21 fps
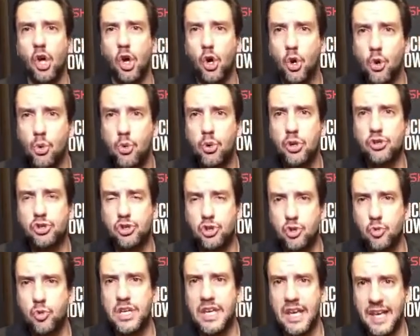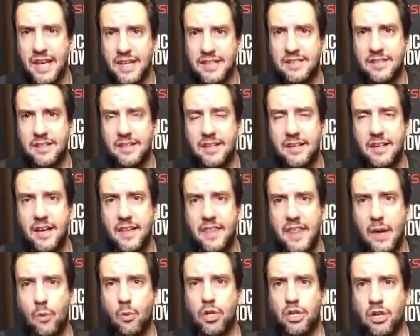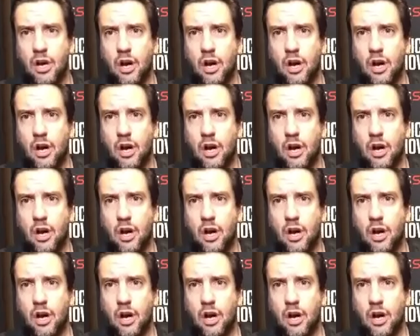who could you get that would